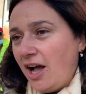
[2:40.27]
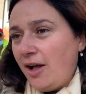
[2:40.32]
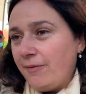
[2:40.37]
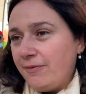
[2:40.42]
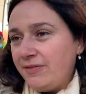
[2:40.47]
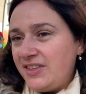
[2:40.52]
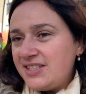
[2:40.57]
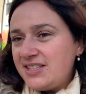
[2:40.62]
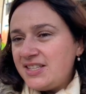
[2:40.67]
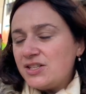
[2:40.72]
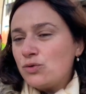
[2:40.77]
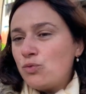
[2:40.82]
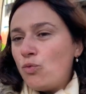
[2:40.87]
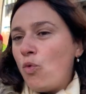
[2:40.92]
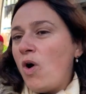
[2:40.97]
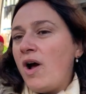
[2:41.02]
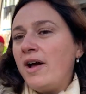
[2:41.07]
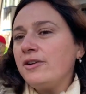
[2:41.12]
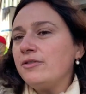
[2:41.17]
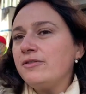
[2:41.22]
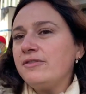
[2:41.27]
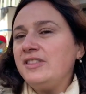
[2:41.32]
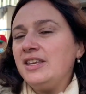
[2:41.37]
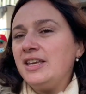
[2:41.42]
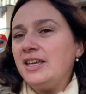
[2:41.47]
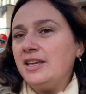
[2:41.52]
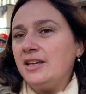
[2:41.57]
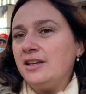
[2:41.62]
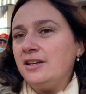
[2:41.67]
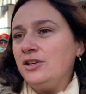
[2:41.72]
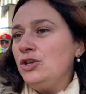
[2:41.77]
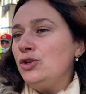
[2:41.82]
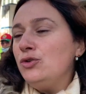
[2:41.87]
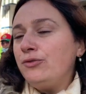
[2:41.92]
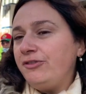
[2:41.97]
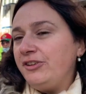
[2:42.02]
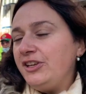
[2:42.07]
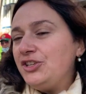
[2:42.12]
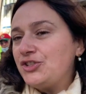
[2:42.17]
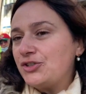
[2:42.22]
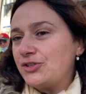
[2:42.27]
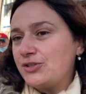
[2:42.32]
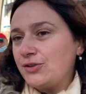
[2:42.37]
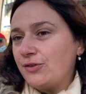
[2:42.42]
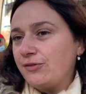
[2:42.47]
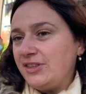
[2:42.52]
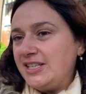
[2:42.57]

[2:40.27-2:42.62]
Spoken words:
this is one of the new features of